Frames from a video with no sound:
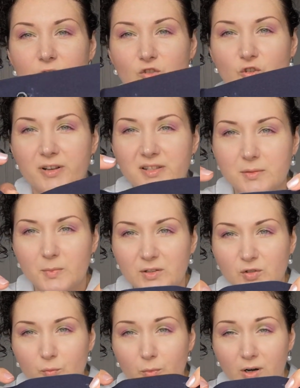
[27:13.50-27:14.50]
Trust me
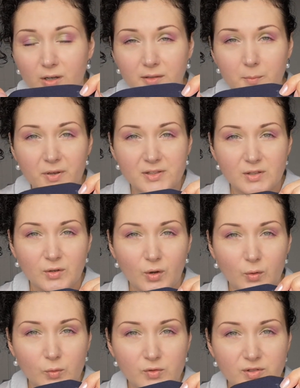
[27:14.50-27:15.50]
to mark the
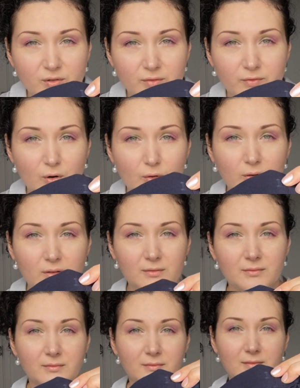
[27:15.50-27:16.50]
buttonholes on the wrong
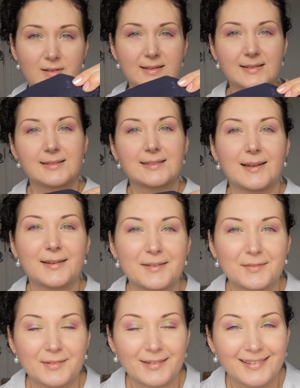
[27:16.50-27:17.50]
side of